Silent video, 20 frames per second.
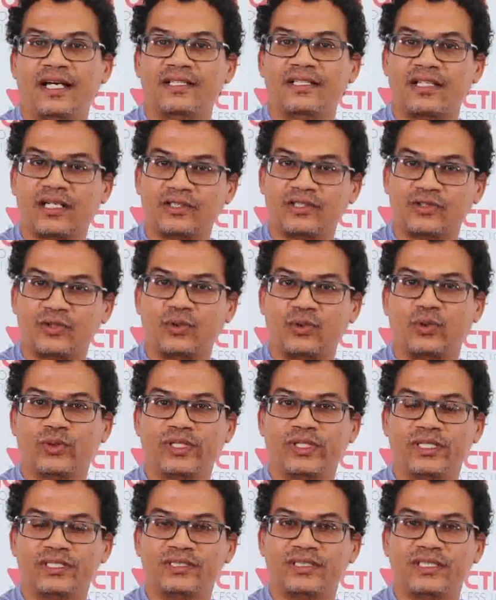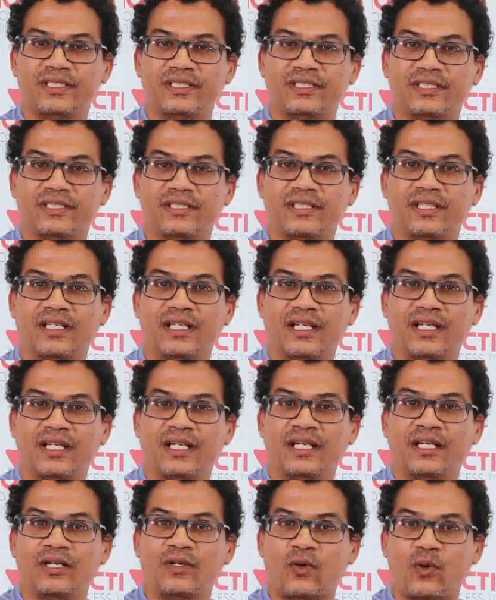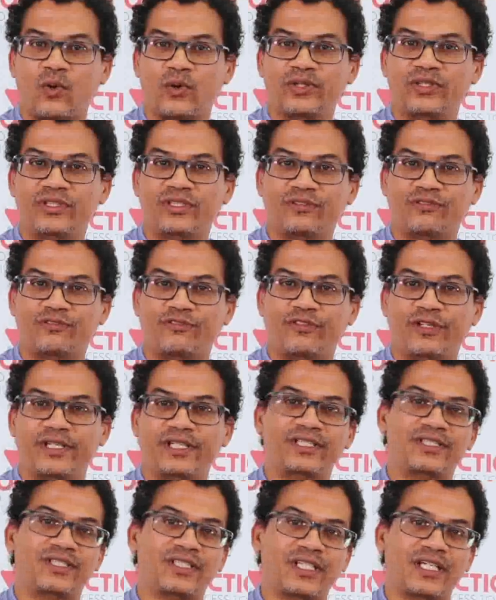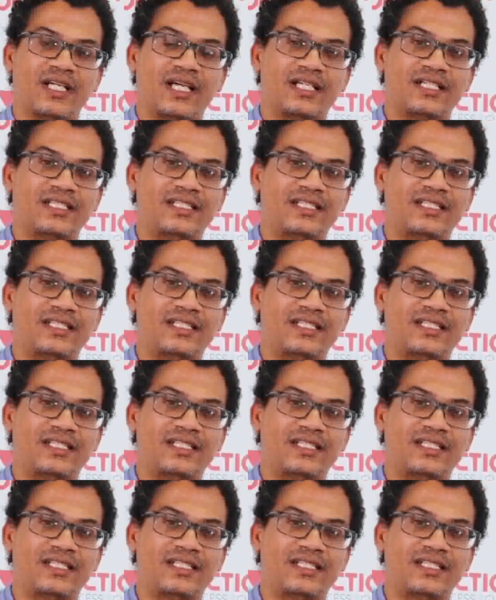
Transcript: and Cultural Organization, coined the phrase